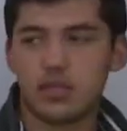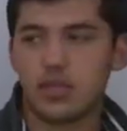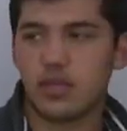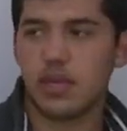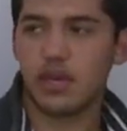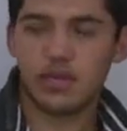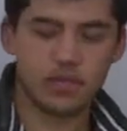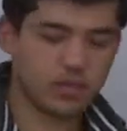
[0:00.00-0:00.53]

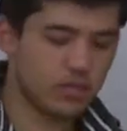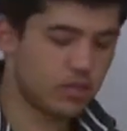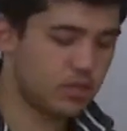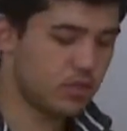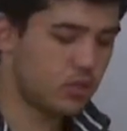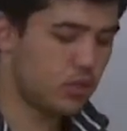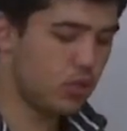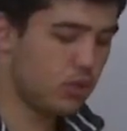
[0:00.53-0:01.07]
yeah.
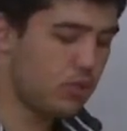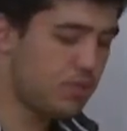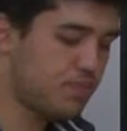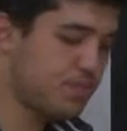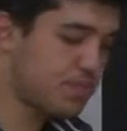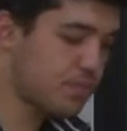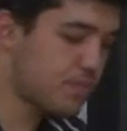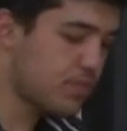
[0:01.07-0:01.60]
So
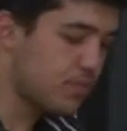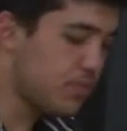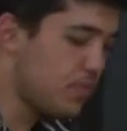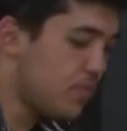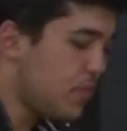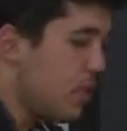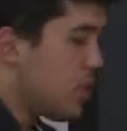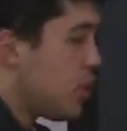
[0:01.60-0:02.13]

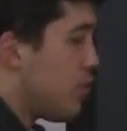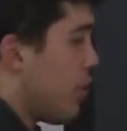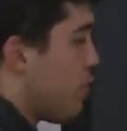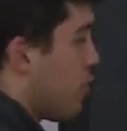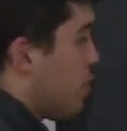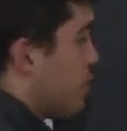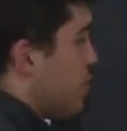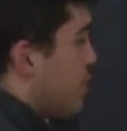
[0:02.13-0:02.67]
the way we
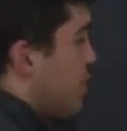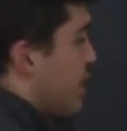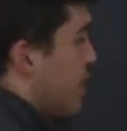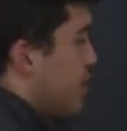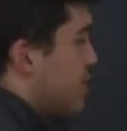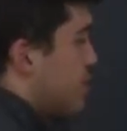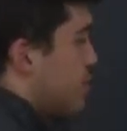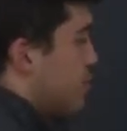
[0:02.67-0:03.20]
would do that
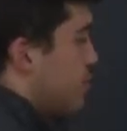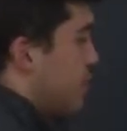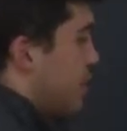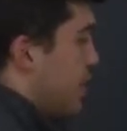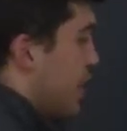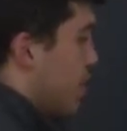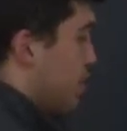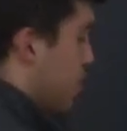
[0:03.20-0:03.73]
would be
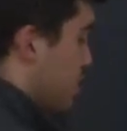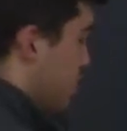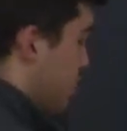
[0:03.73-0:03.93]
gamma